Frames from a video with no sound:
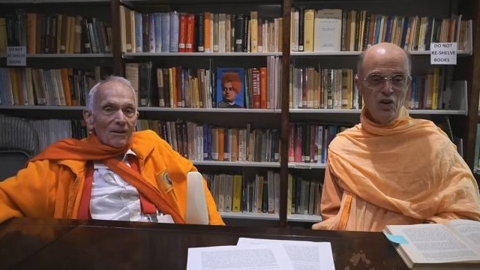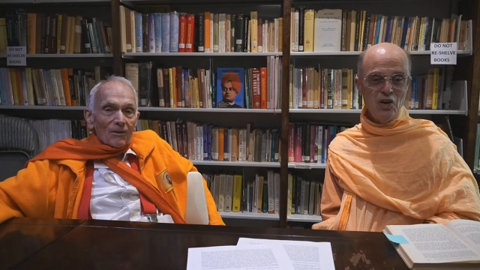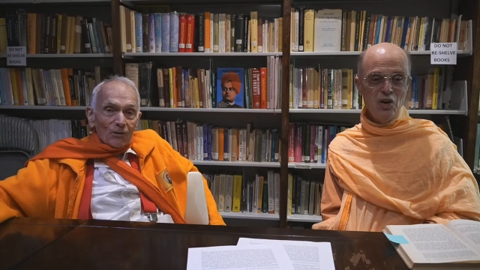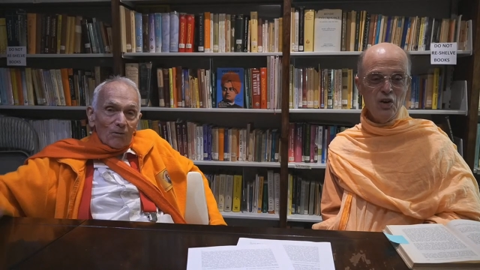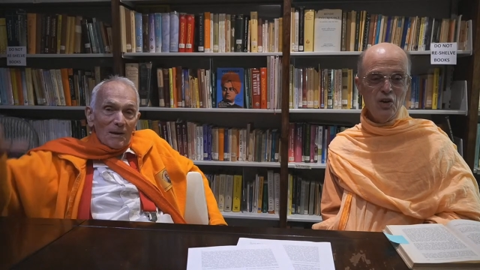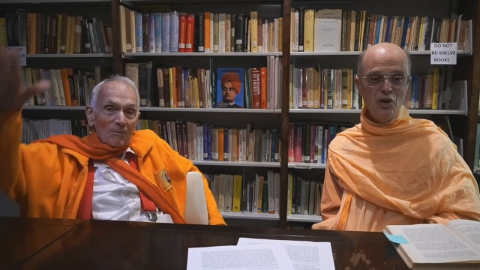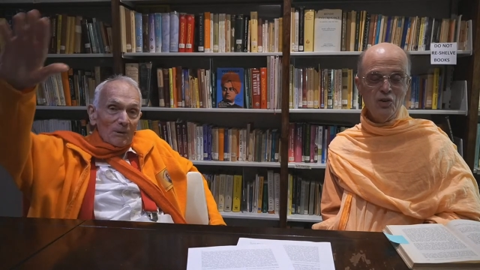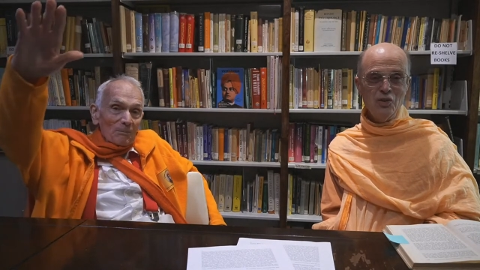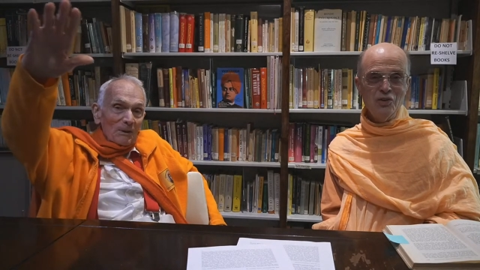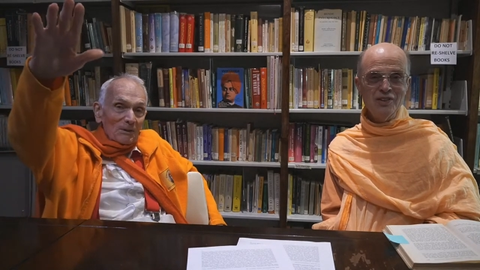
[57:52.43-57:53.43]
Speaker 1: So may we
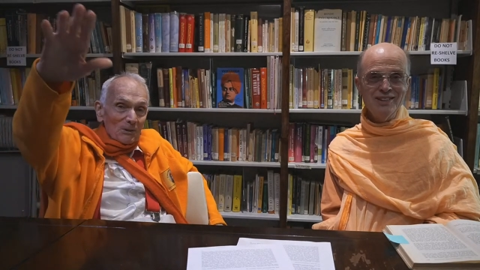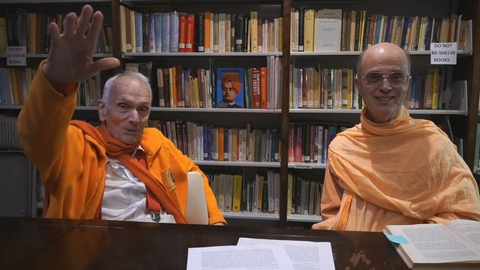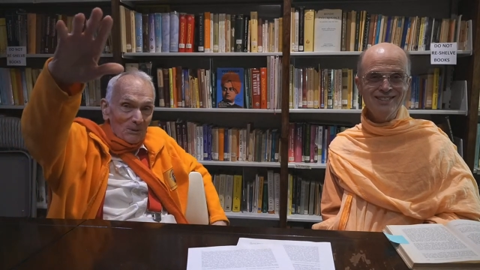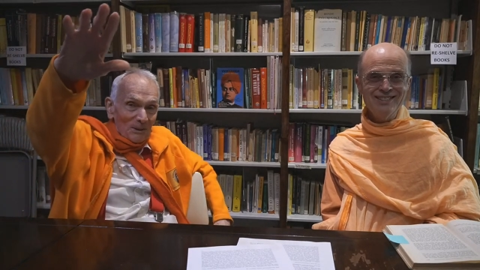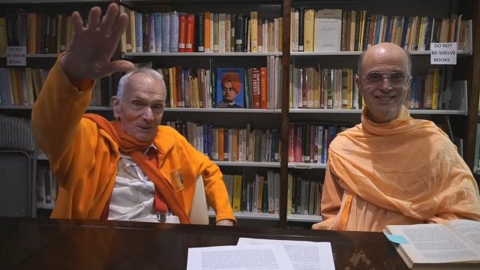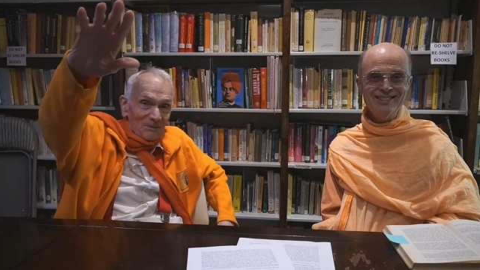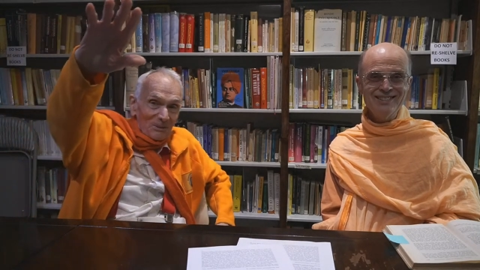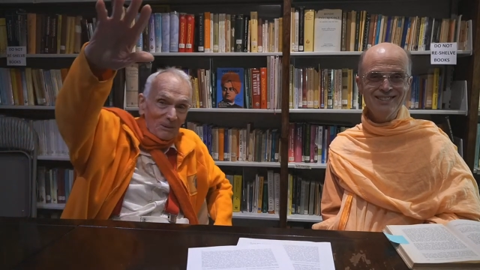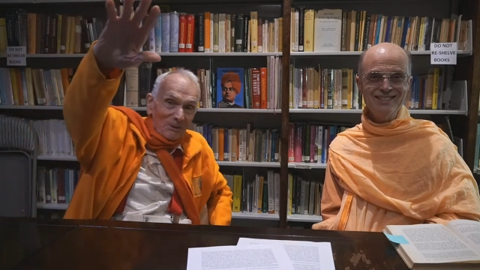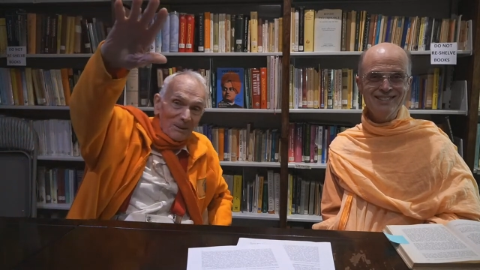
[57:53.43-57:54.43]
bid you uh,
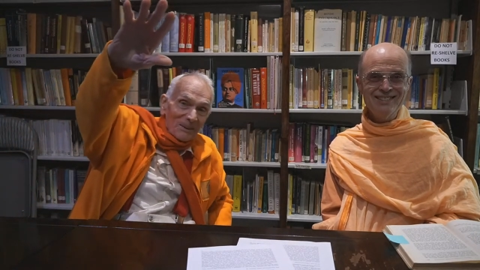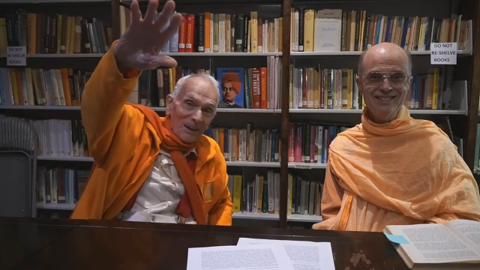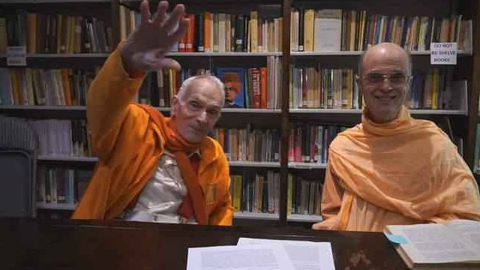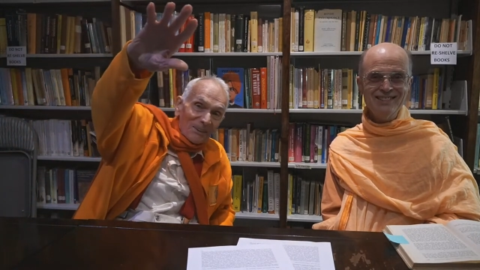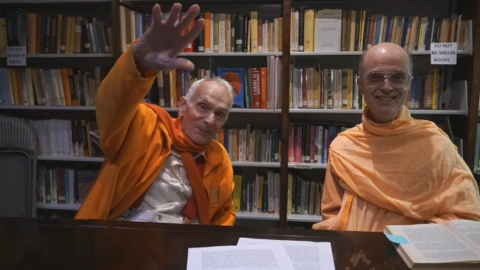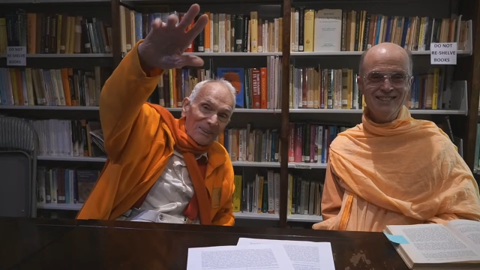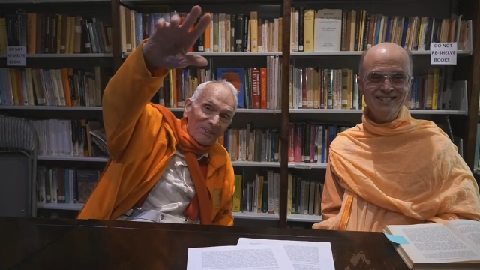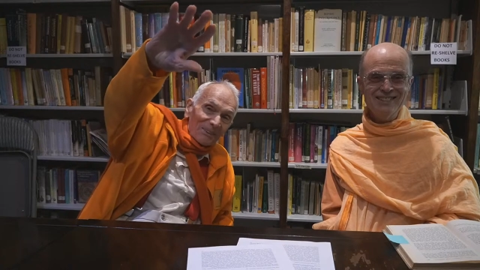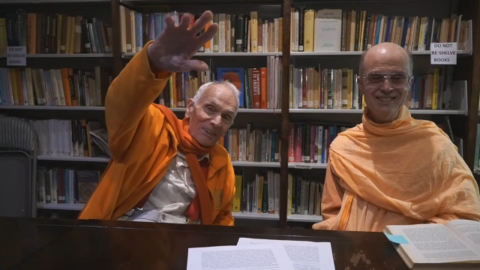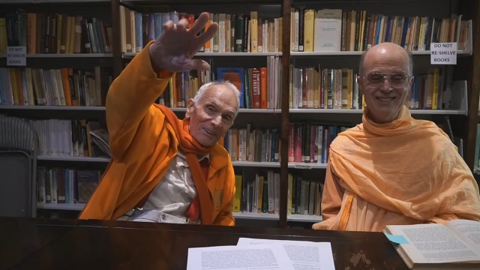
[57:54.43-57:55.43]
farewell out there in
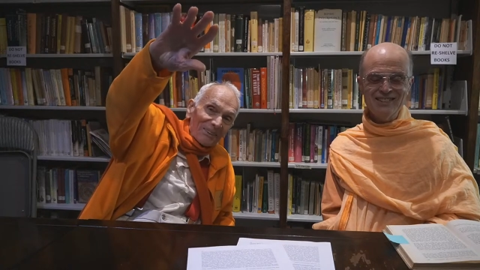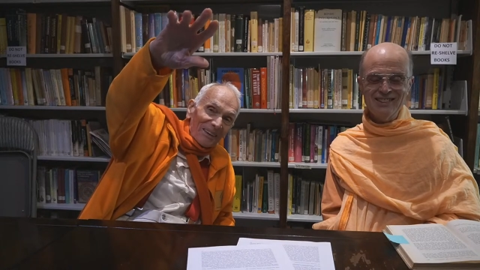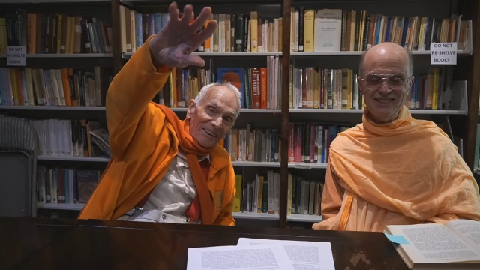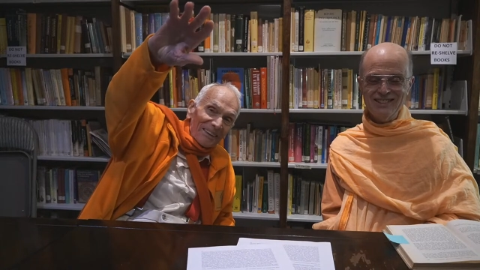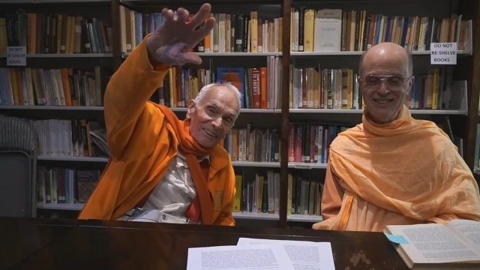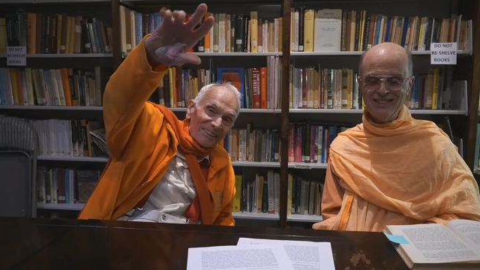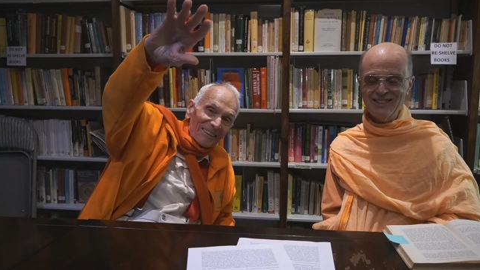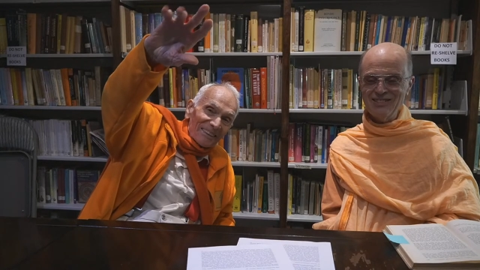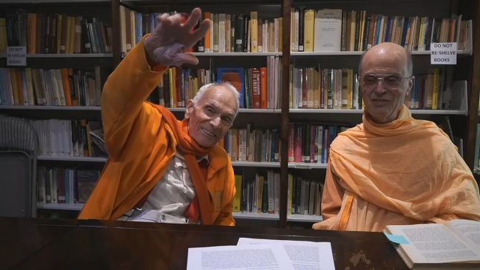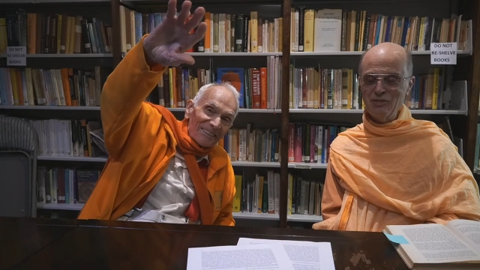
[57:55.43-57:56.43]
Radio Land. Yeah.
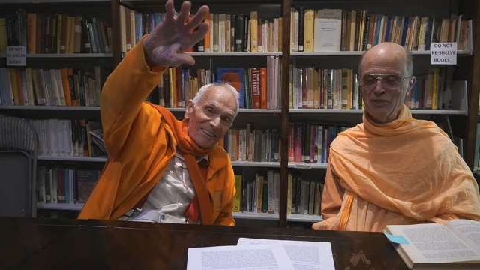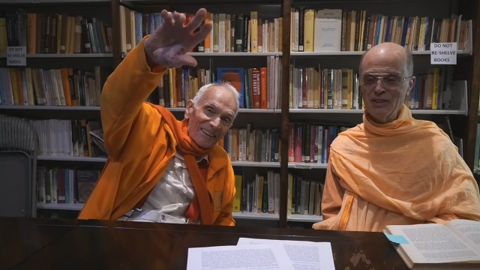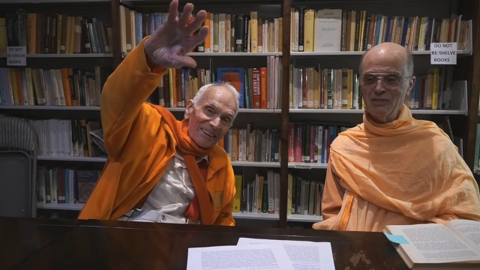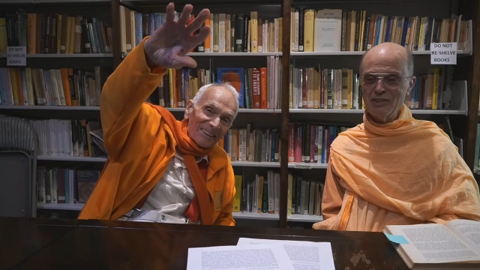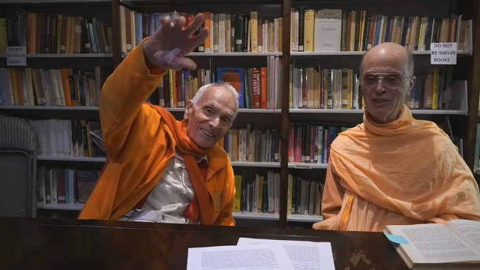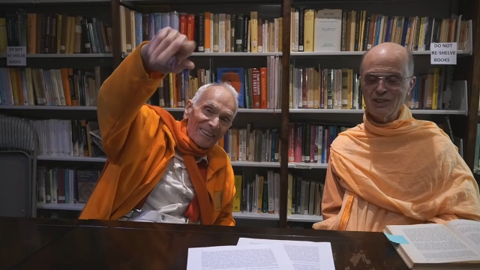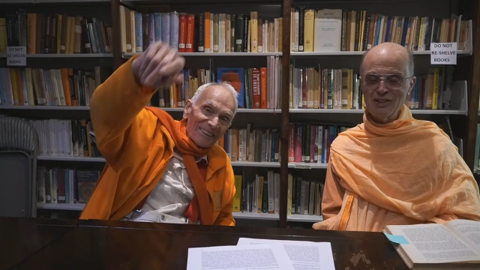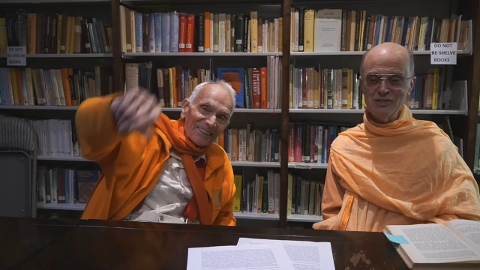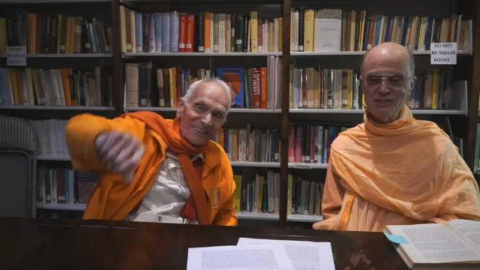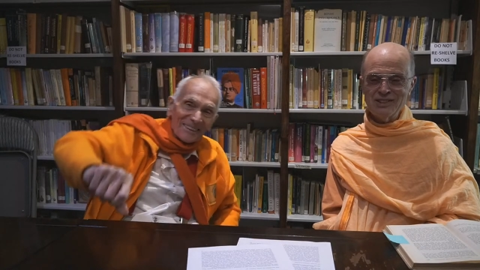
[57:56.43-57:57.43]
We'll
Speaker 2: give our
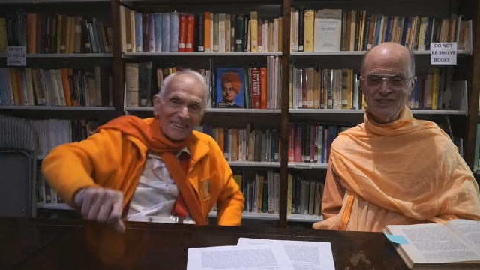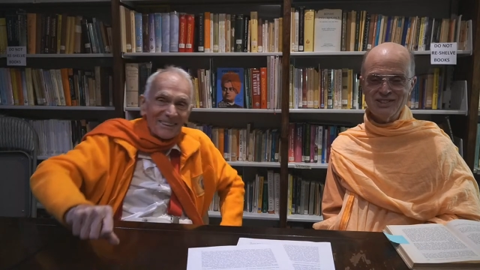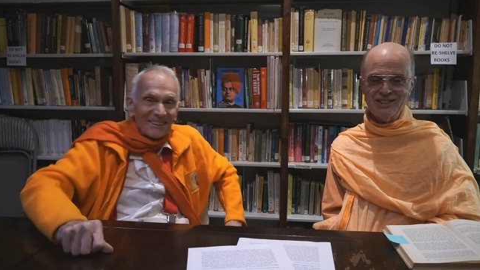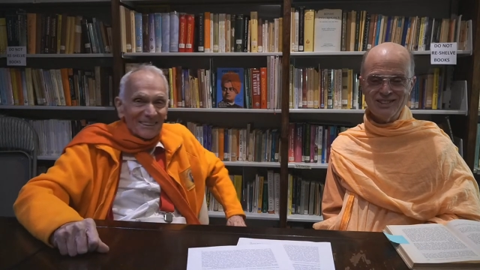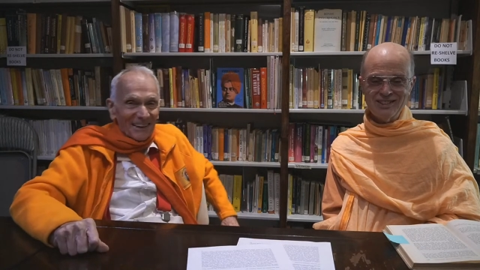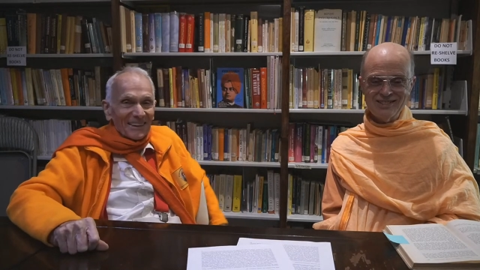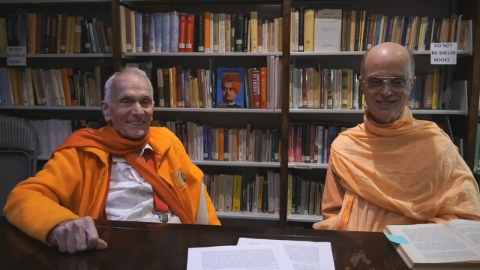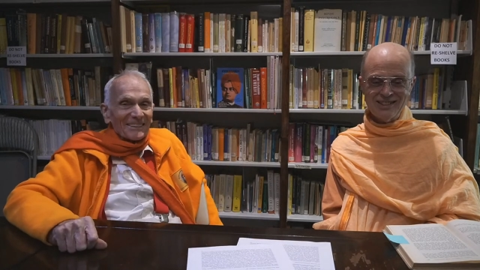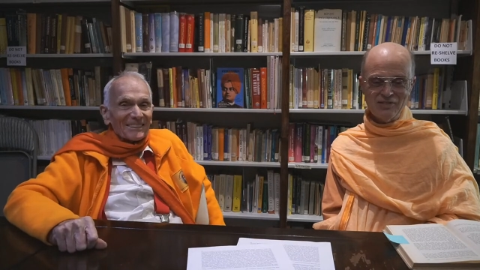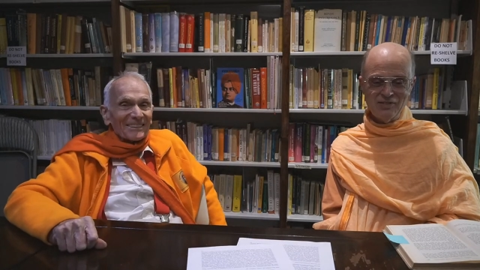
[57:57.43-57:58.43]
closing chant. I know.